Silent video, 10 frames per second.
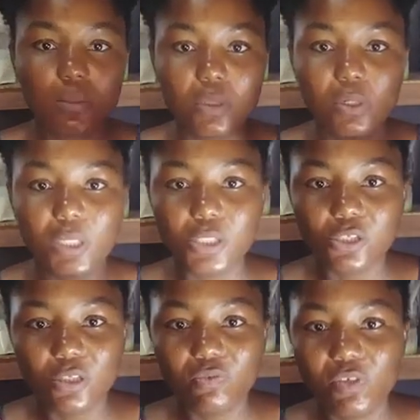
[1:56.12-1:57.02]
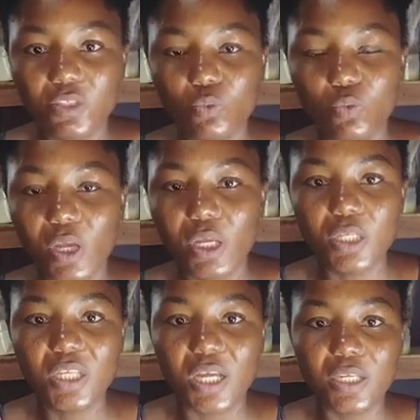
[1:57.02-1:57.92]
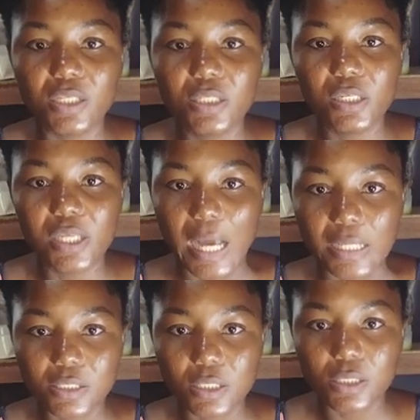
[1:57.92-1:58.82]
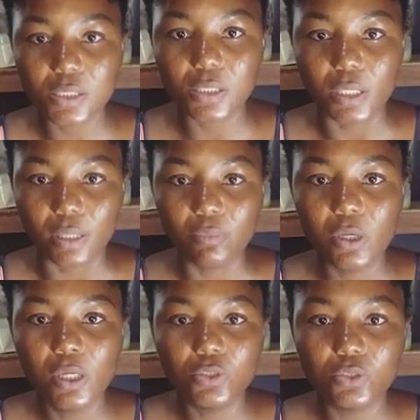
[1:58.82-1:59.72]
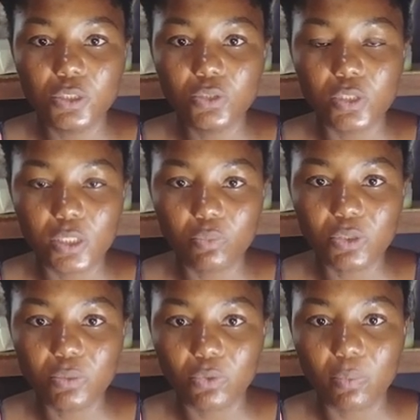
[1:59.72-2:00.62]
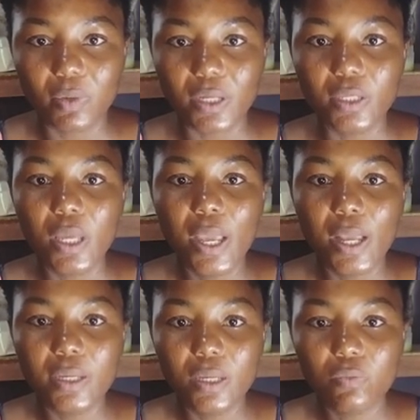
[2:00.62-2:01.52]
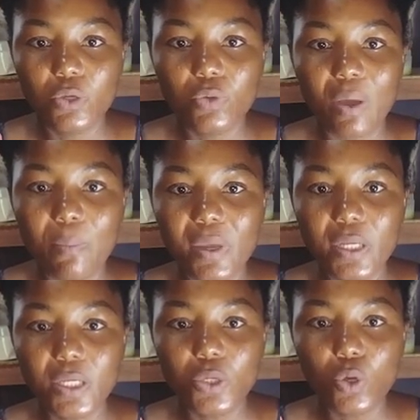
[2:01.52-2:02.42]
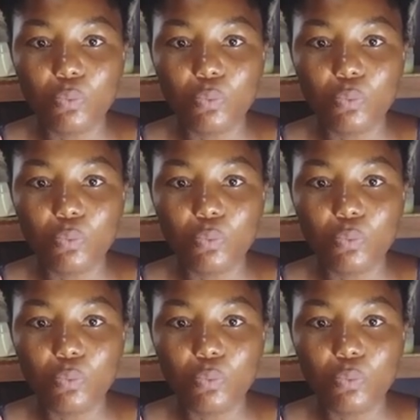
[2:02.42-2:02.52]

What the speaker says: on the surface where kids can easily access them. You need to keep it properly. And then when you are making your